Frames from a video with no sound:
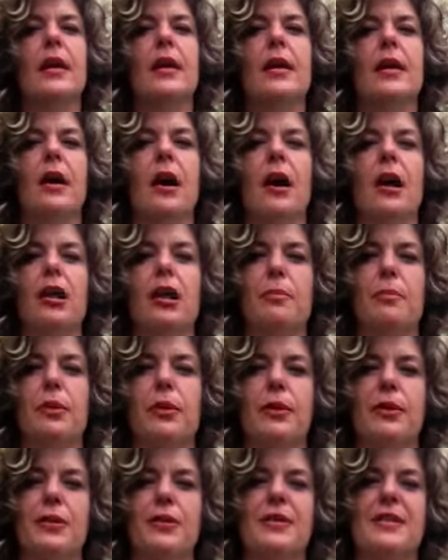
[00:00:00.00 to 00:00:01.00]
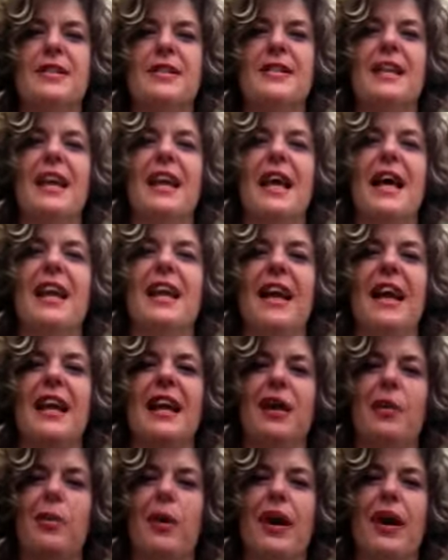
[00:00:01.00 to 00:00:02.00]
collarbones, and
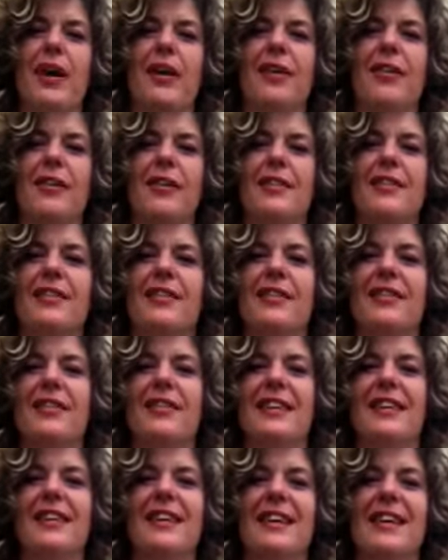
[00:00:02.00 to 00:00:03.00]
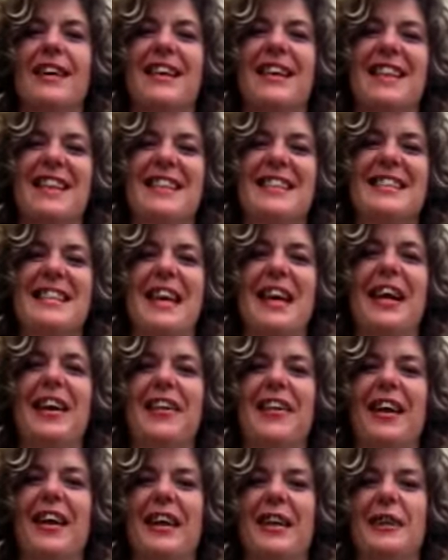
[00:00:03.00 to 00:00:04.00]
anywhere in this
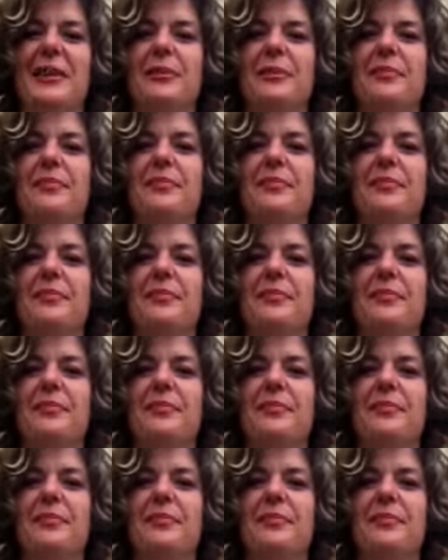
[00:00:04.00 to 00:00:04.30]
area.